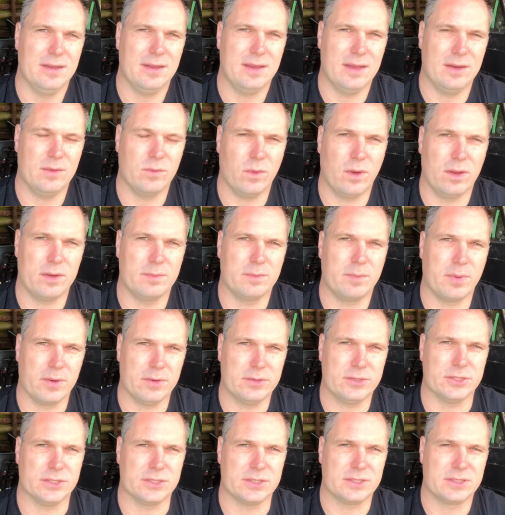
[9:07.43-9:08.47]
in one
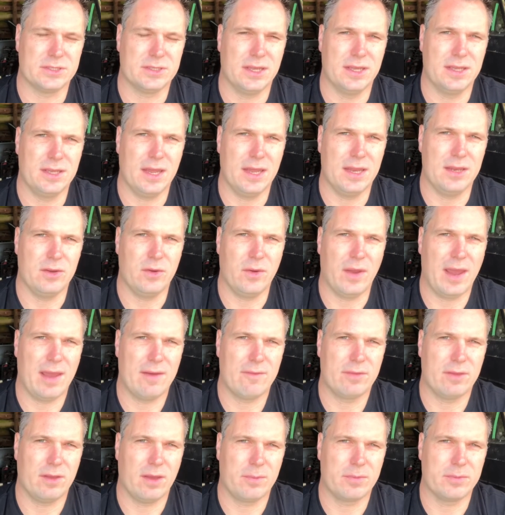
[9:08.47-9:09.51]
purchase, and then you
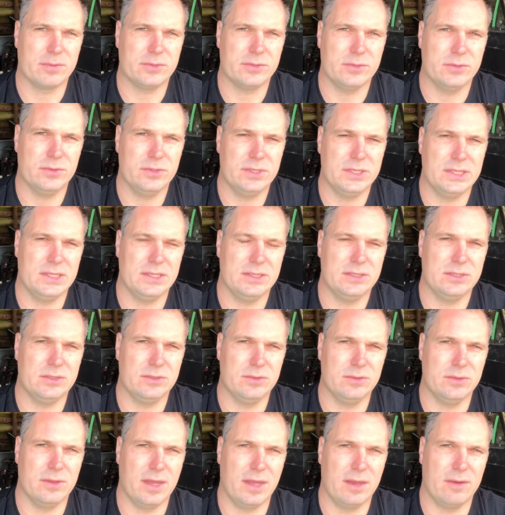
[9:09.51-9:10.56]
have the opportunity
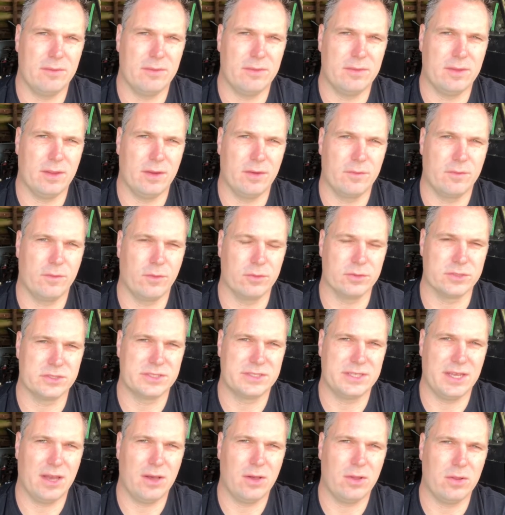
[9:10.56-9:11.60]
to then therefore
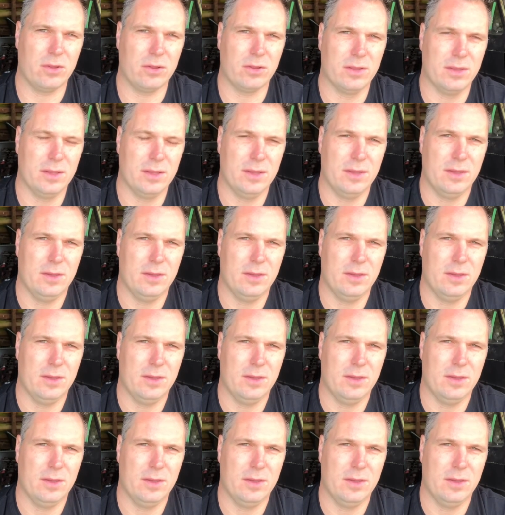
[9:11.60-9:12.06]
sell